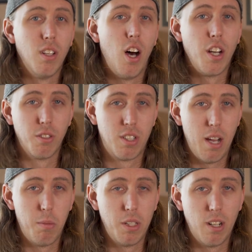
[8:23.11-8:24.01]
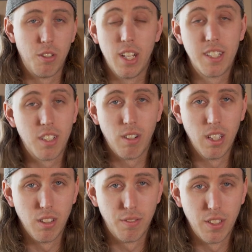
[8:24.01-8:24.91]
audio time on there. So that's a great
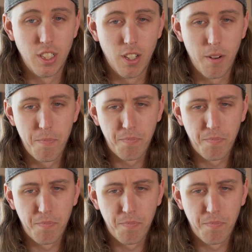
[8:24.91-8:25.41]
little feature.